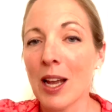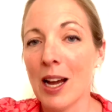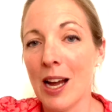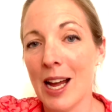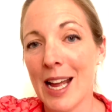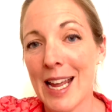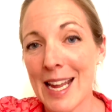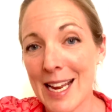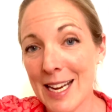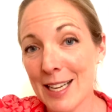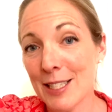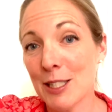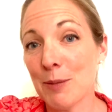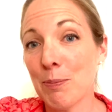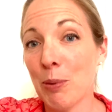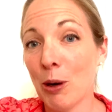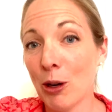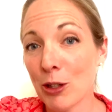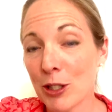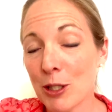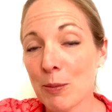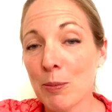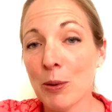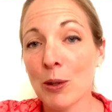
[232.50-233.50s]
in as
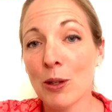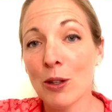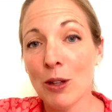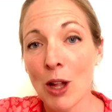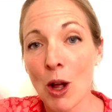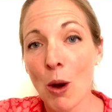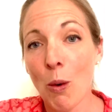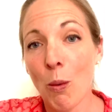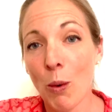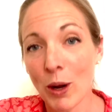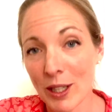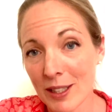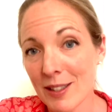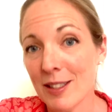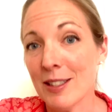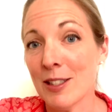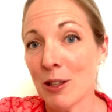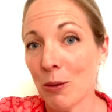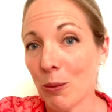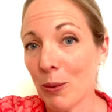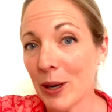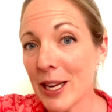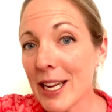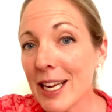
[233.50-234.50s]
possible once a
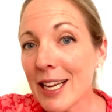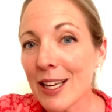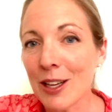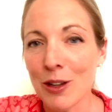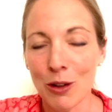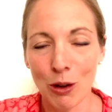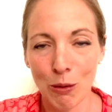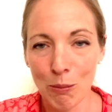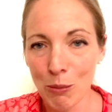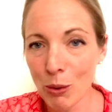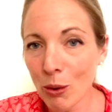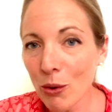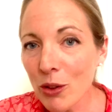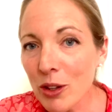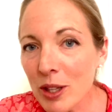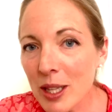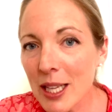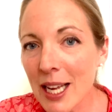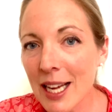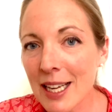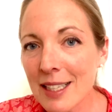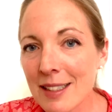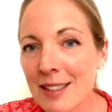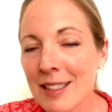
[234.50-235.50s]
week, not more than
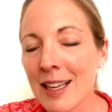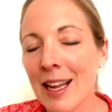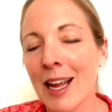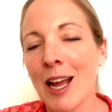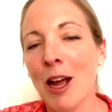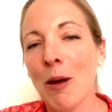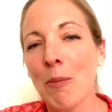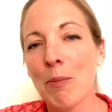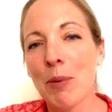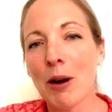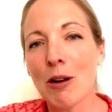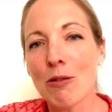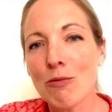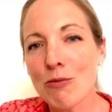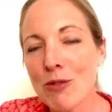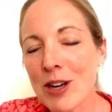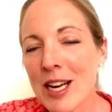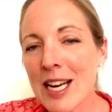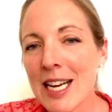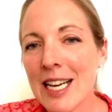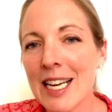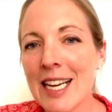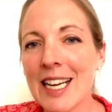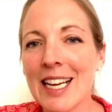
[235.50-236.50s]
that. But
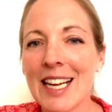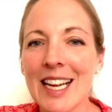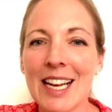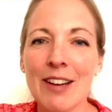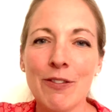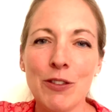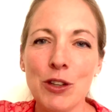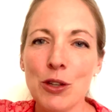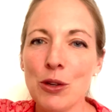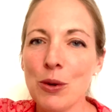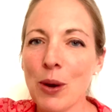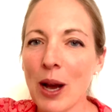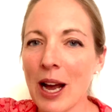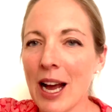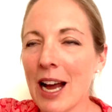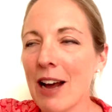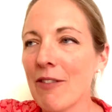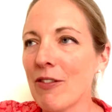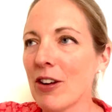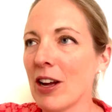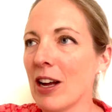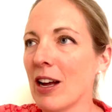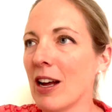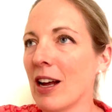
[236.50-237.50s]
really, if you have
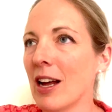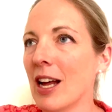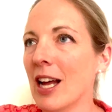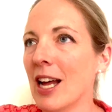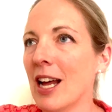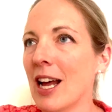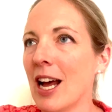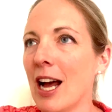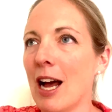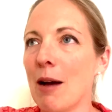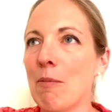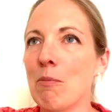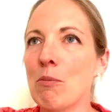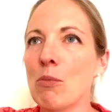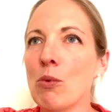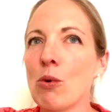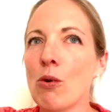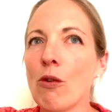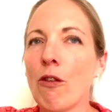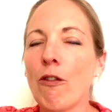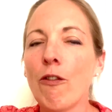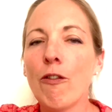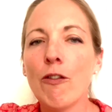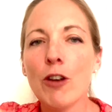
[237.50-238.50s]
a more
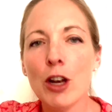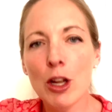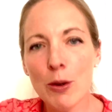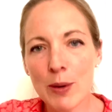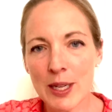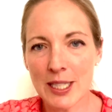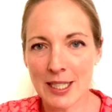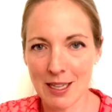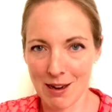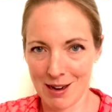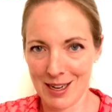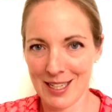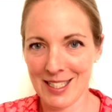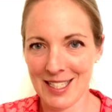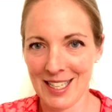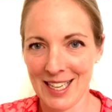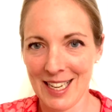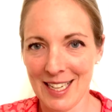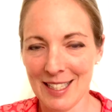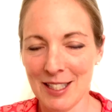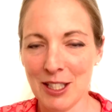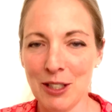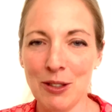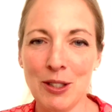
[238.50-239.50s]
fluid
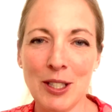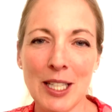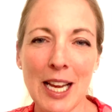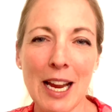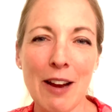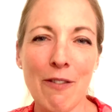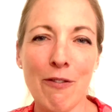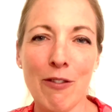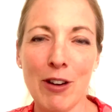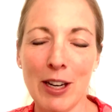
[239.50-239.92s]
idea, so say for